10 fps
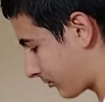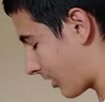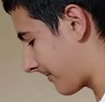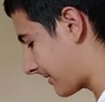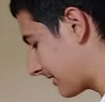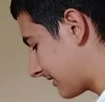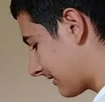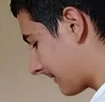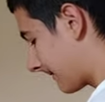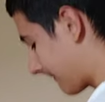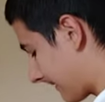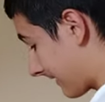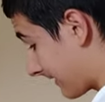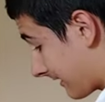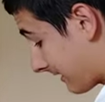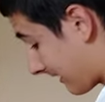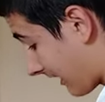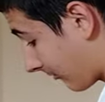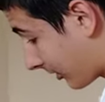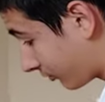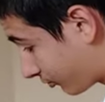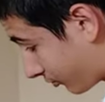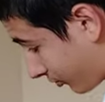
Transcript: wrap it I want to